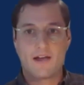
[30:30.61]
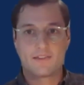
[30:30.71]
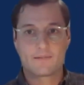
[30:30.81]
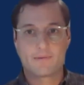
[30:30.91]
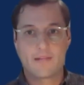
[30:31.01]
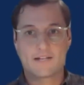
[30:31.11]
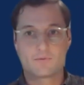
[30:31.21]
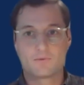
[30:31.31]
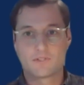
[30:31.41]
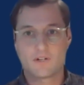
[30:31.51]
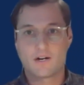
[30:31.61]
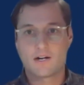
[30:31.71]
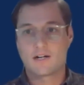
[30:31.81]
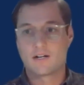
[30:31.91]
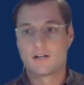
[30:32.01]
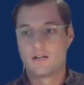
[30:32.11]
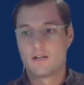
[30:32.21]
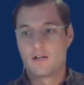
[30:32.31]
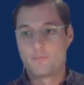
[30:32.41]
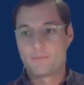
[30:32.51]
I think BI tools are
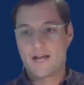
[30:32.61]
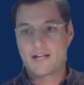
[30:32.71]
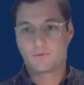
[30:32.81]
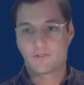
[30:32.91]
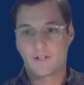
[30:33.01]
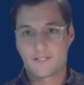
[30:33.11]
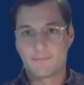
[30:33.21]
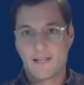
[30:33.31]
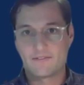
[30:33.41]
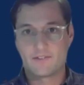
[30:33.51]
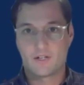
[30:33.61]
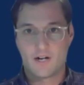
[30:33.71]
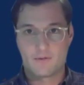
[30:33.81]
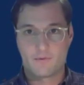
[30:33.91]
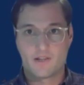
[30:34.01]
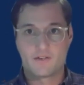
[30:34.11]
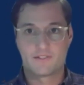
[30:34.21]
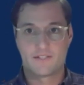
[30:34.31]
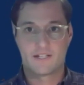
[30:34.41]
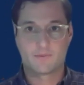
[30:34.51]
expensive, and they're another one of
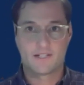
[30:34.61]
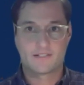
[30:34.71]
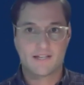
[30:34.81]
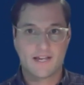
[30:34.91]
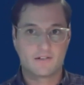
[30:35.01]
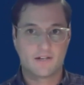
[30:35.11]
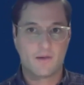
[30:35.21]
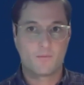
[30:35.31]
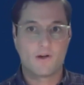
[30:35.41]
those things where it's like, okay,